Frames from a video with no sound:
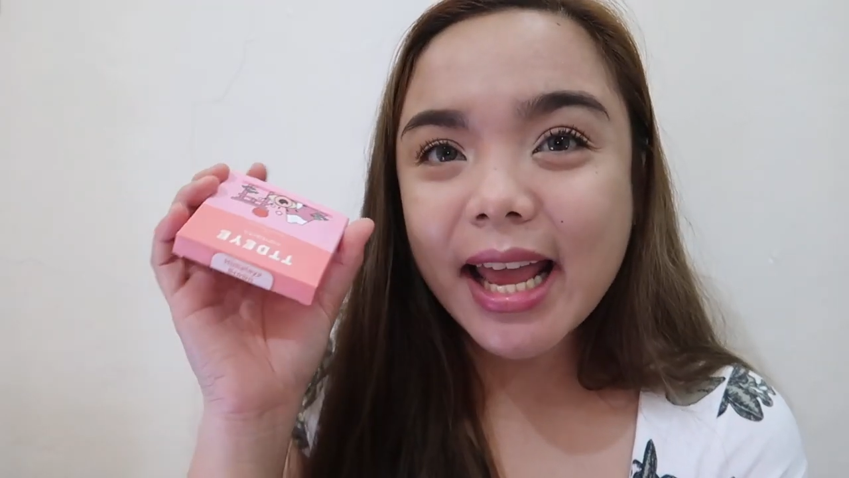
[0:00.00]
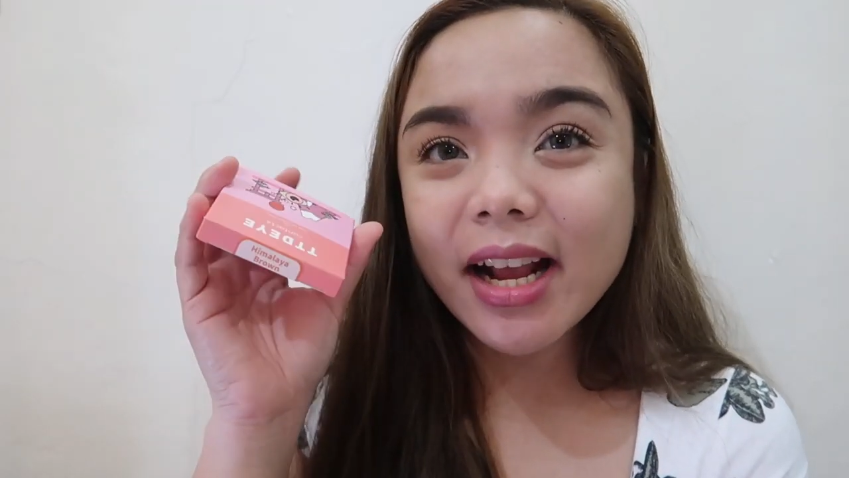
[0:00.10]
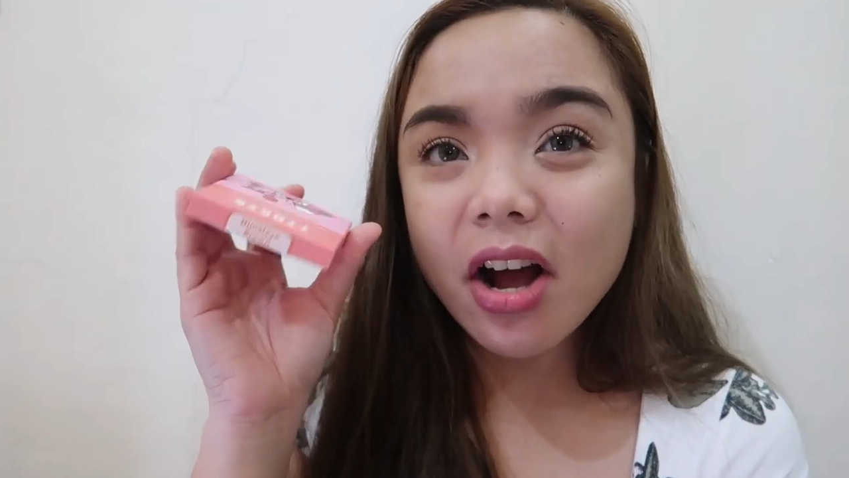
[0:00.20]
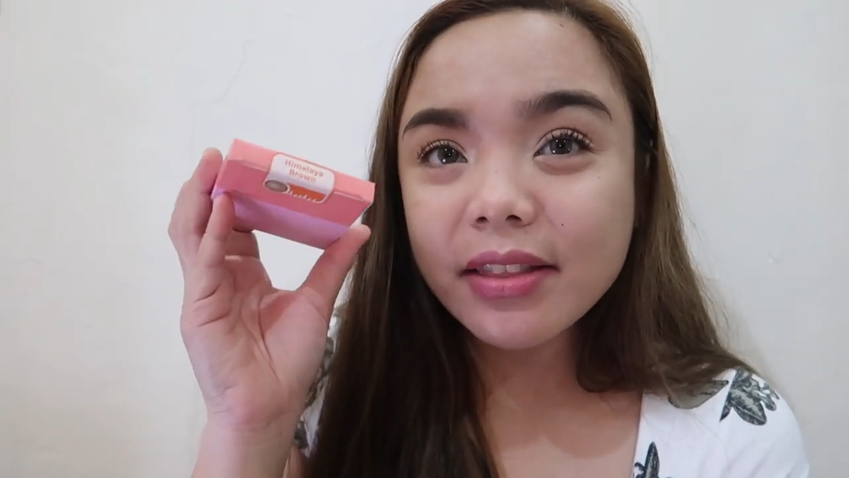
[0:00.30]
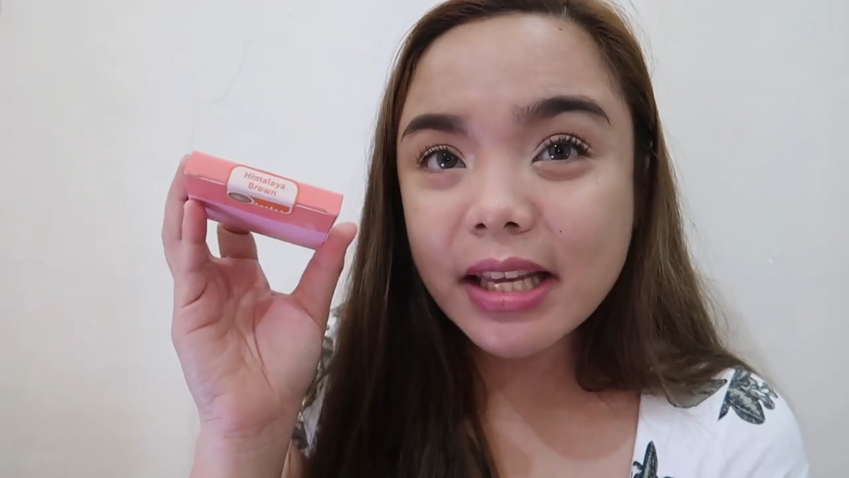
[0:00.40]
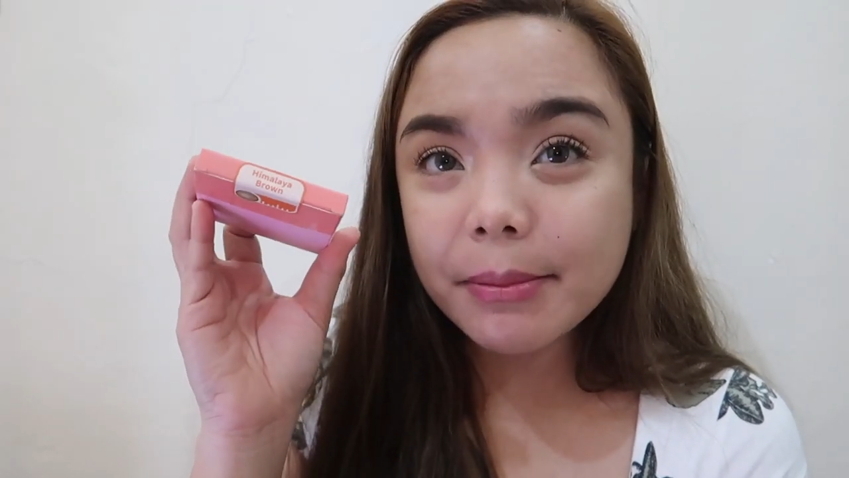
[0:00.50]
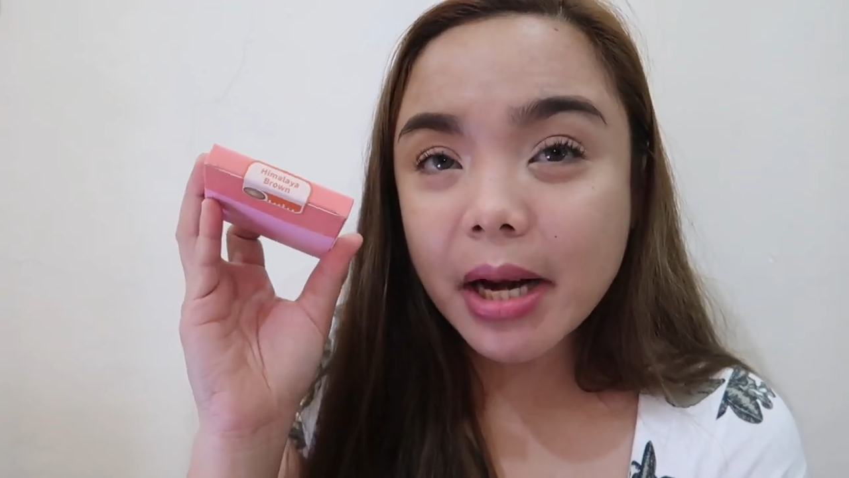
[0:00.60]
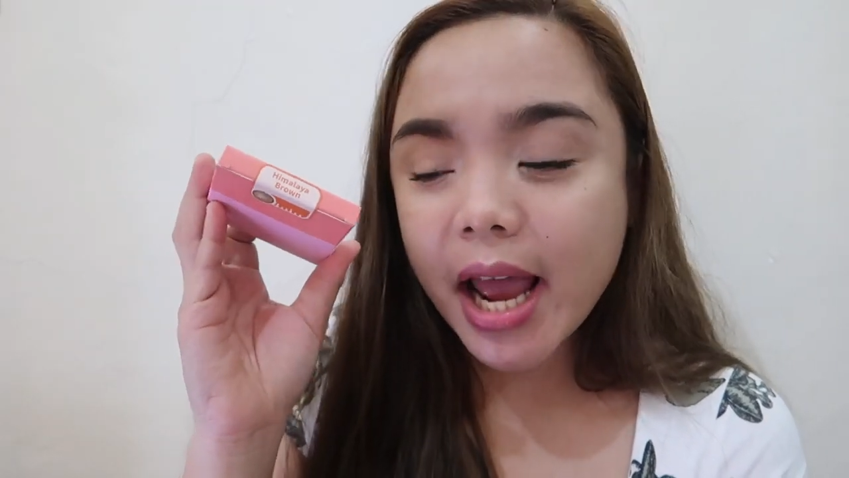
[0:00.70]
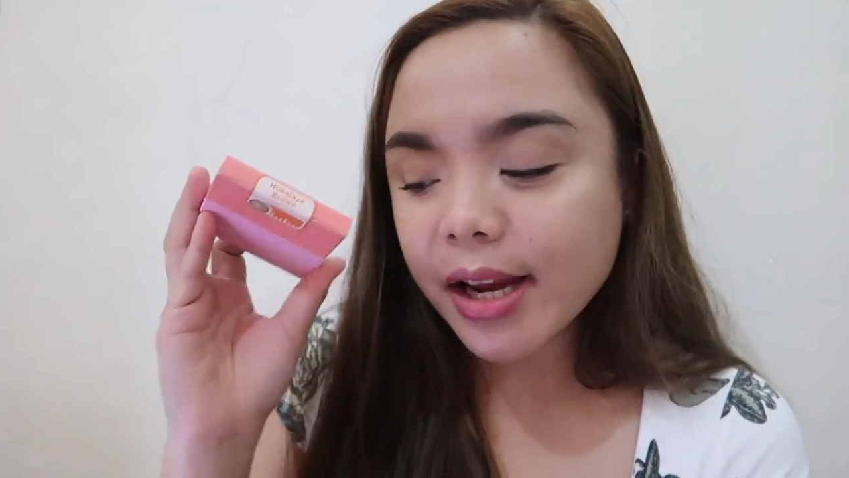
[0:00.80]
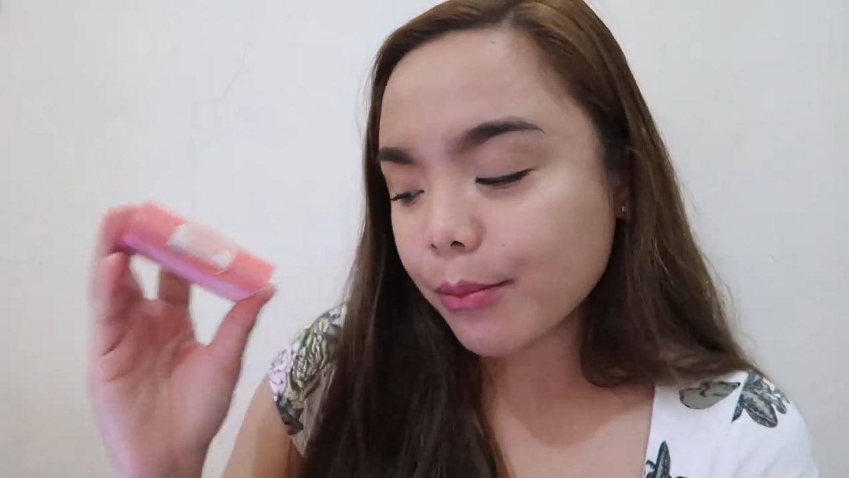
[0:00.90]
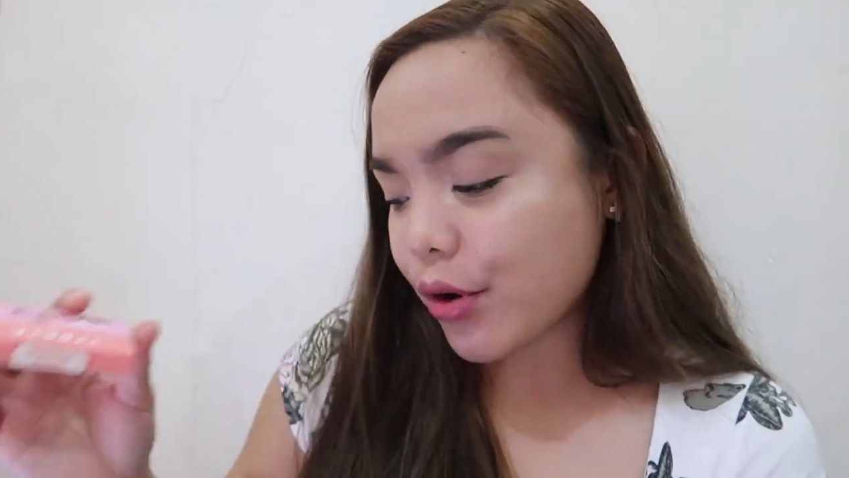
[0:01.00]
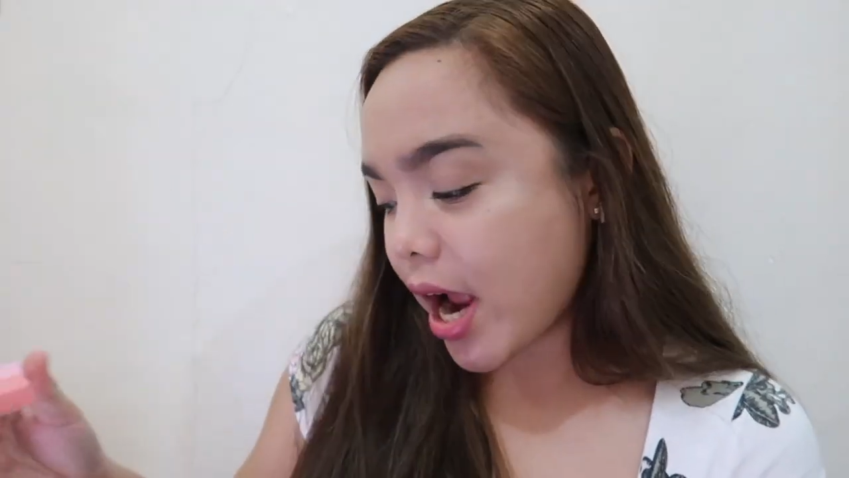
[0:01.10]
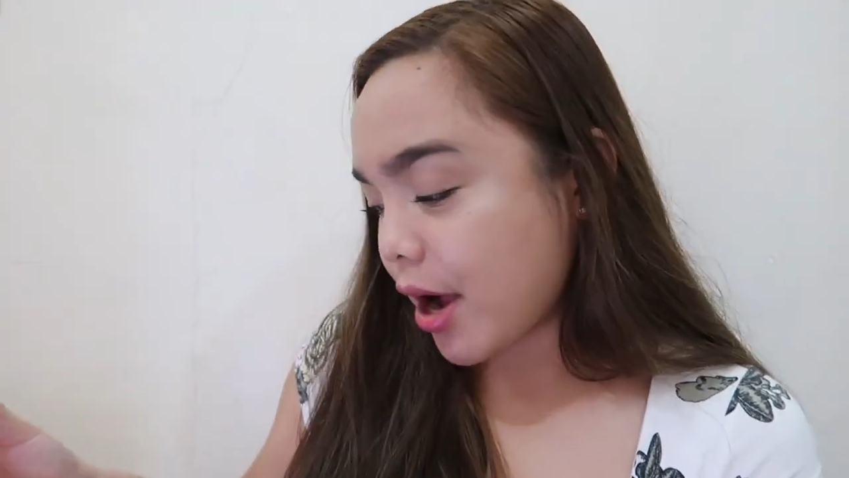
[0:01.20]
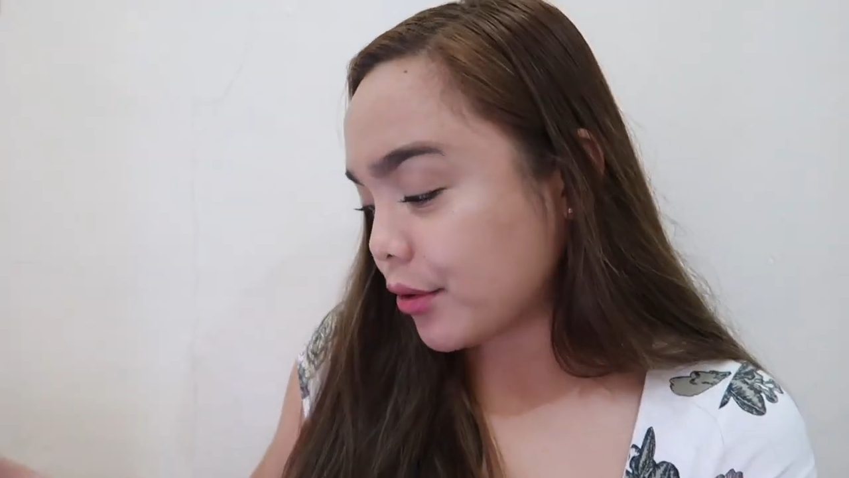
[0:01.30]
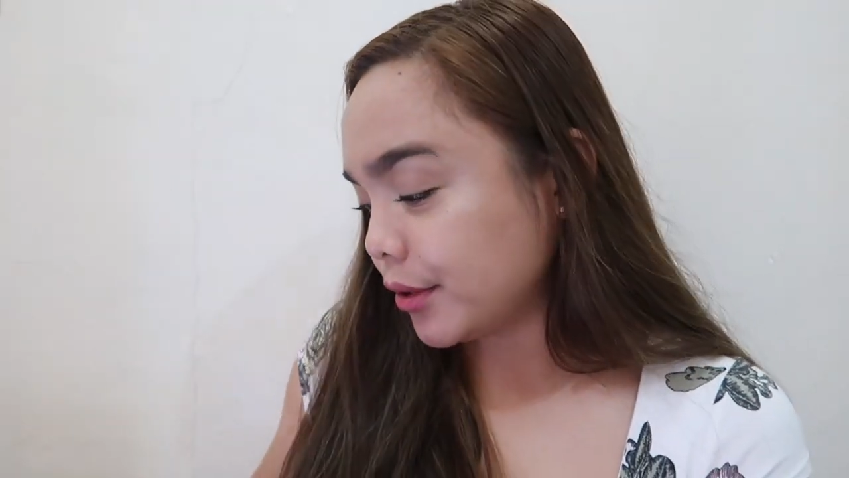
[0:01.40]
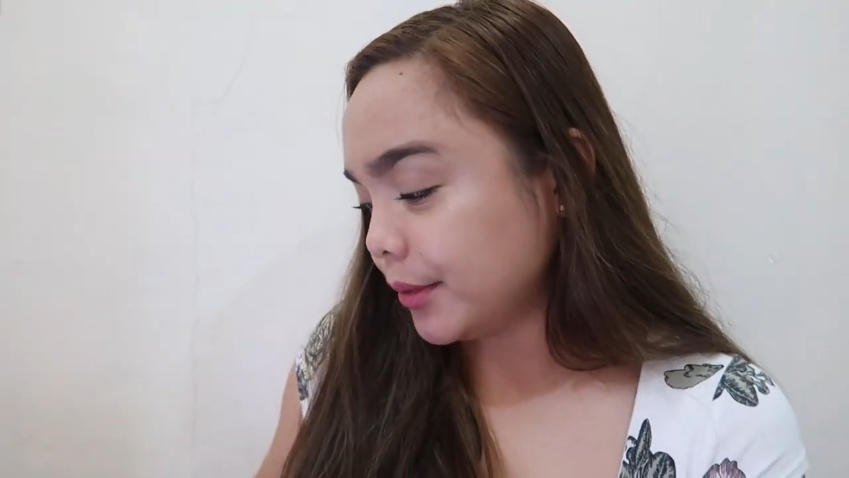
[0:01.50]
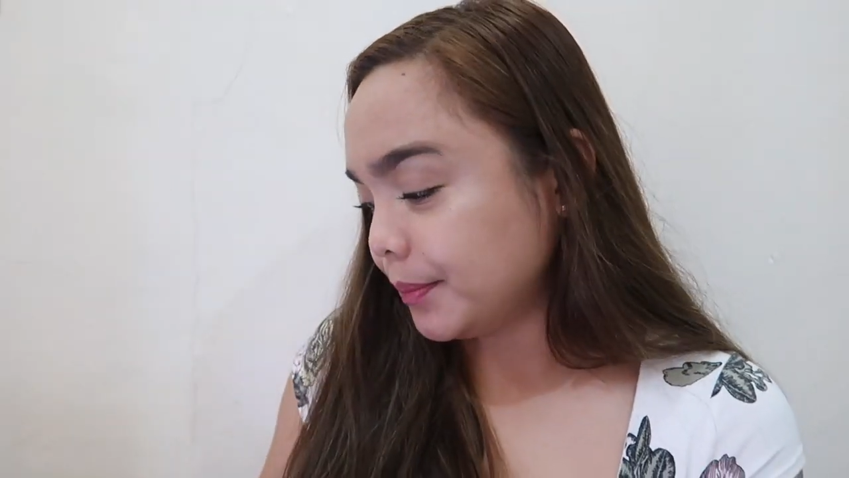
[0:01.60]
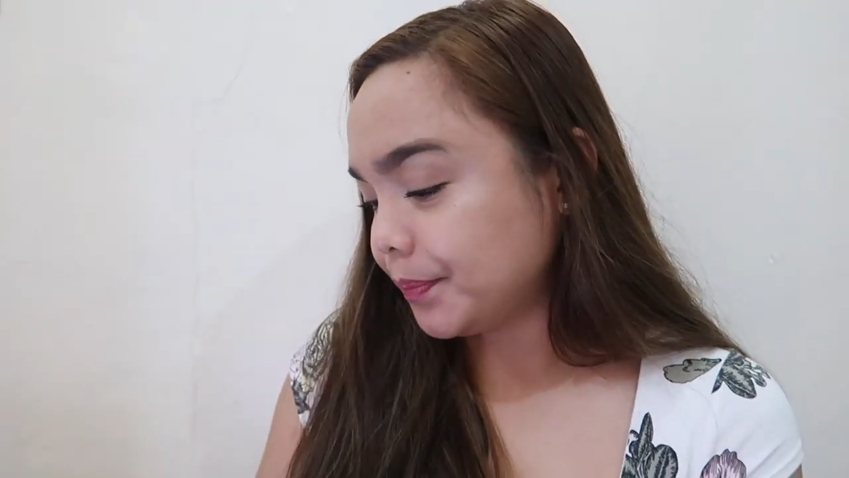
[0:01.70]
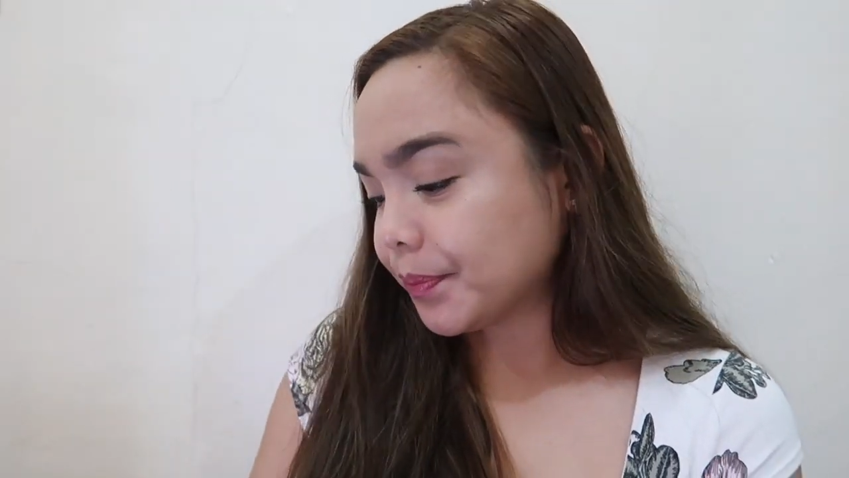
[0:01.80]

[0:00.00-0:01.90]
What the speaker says: I got Himalaya Brown.